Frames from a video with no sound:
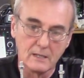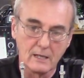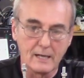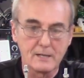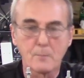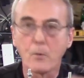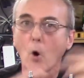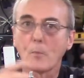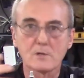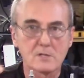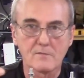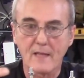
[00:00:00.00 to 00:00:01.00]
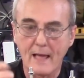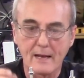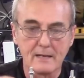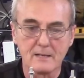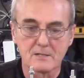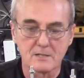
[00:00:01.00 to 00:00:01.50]
And the purpose of that
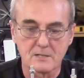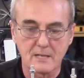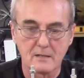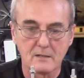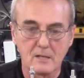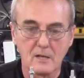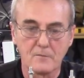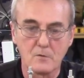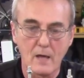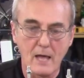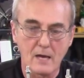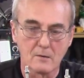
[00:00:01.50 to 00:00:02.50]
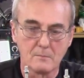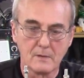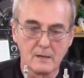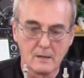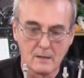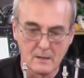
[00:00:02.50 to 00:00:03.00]
is, is that if you had them
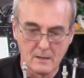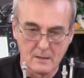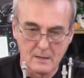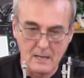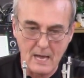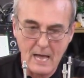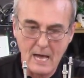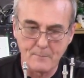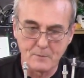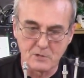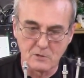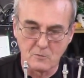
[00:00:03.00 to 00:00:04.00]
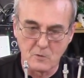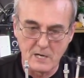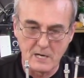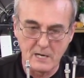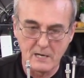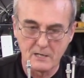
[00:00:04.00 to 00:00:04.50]
the opposite
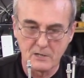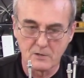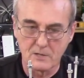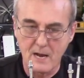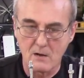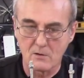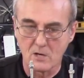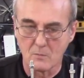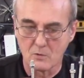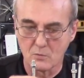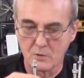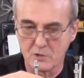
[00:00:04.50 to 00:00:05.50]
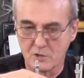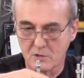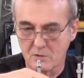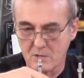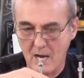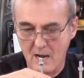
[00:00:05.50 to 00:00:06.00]
way, your downcomers would
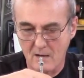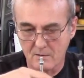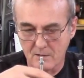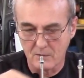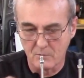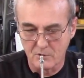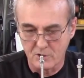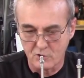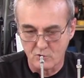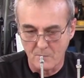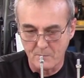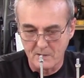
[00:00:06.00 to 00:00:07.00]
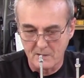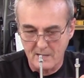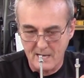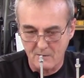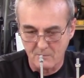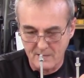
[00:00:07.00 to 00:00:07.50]
just down, it would just drip into
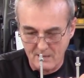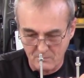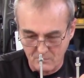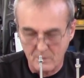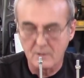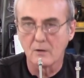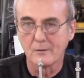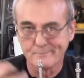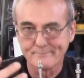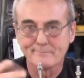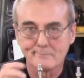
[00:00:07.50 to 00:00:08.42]
that one, that one, you know.